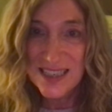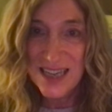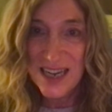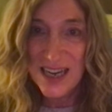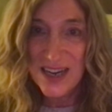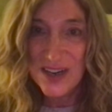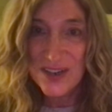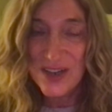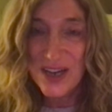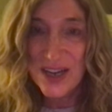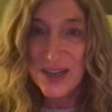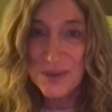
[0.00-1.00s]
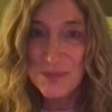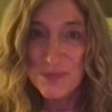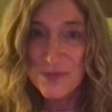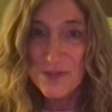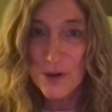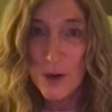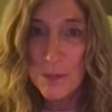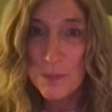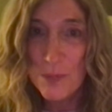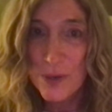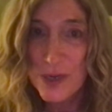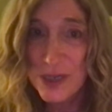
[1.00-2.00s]
are for
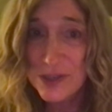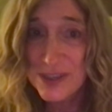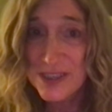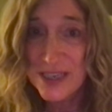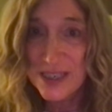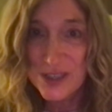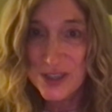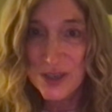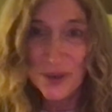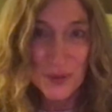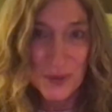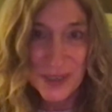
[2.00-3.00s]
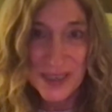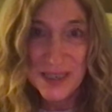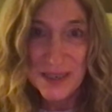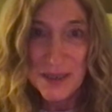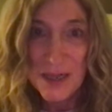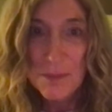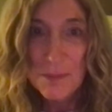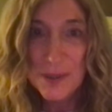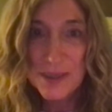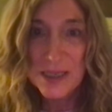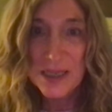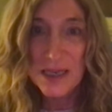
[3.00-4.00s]
pronunciation only, but
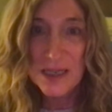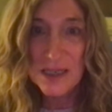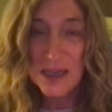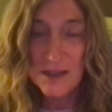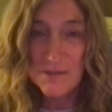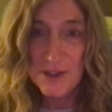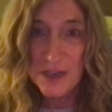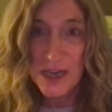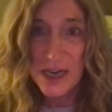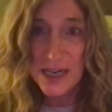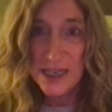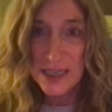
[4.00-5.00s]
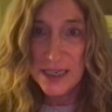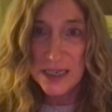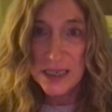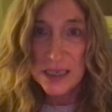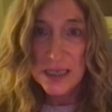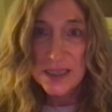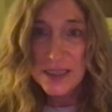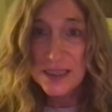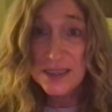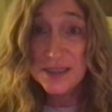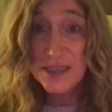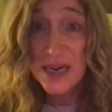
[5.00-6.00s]
the of lan
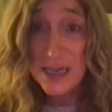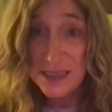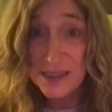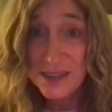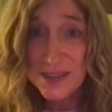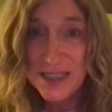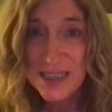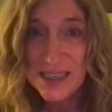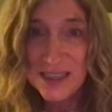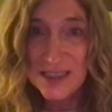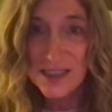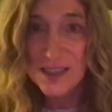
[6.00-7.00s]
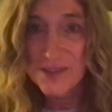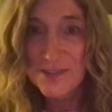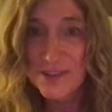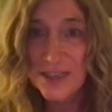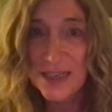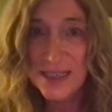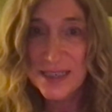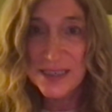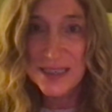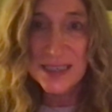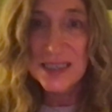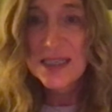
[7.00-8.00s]
is not. The of
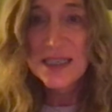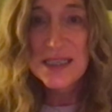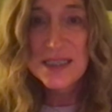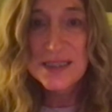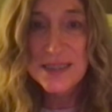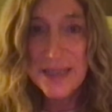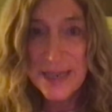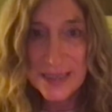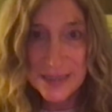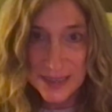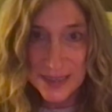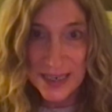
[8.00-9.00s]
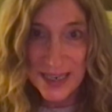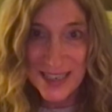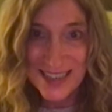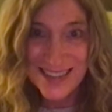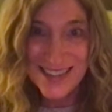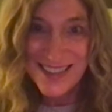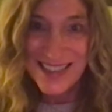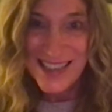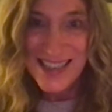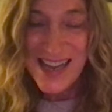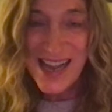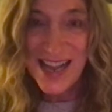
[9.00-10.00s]
lan is nasalized
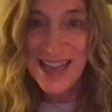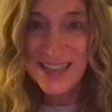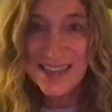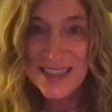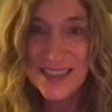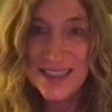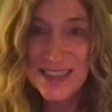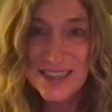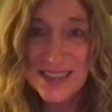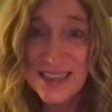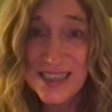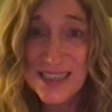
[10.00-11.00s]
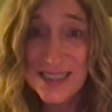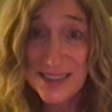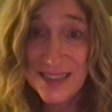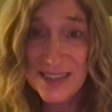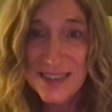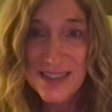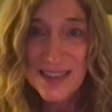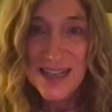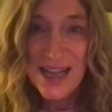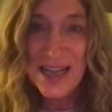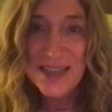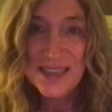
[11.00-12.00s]
and is it,
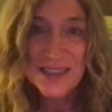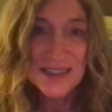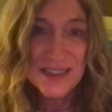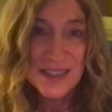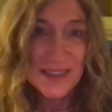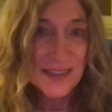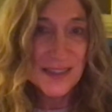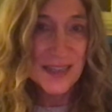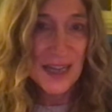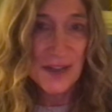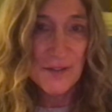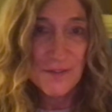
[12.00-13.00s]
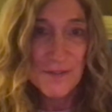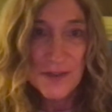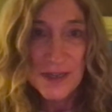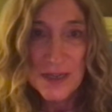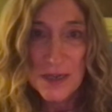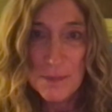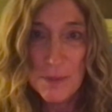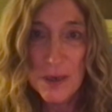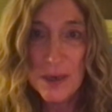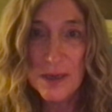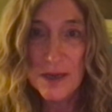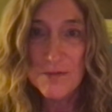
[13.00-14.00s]
and is itself
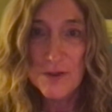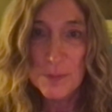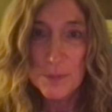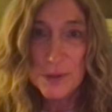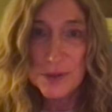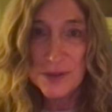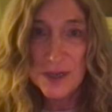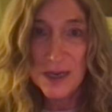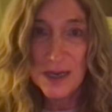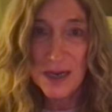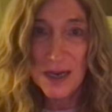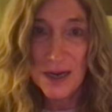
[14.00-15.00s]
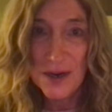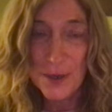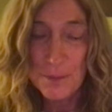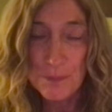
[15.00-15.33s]
part of a pratyahara.